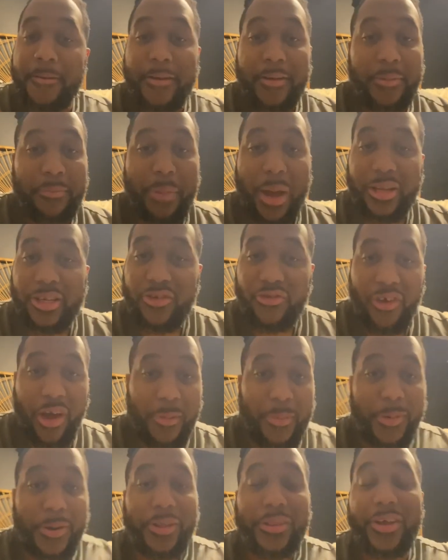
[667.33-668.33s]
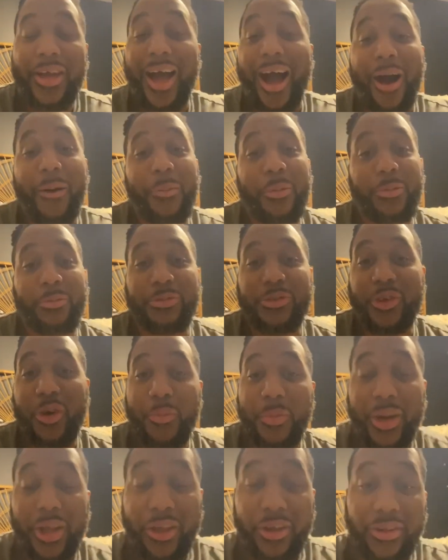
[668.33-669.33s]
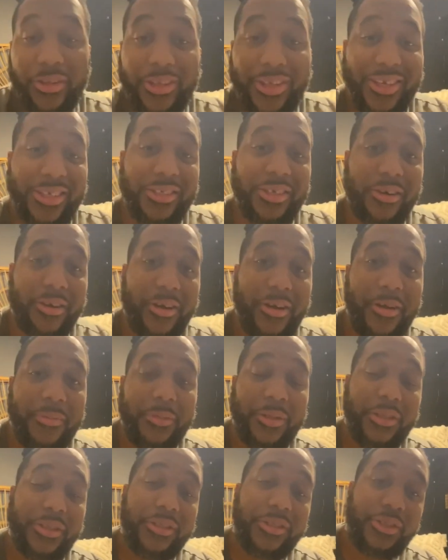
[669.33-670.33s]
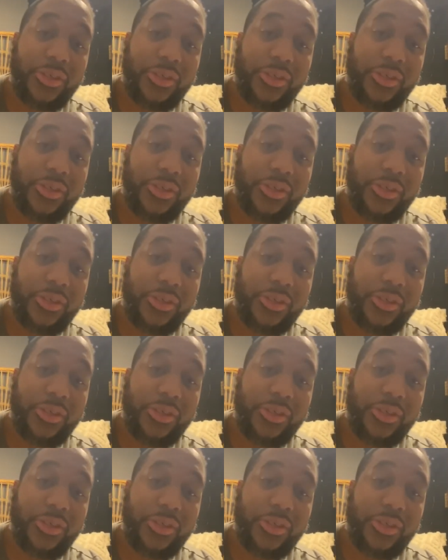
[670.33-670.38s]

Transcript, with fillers: About to drop another album. So many good things that are coming.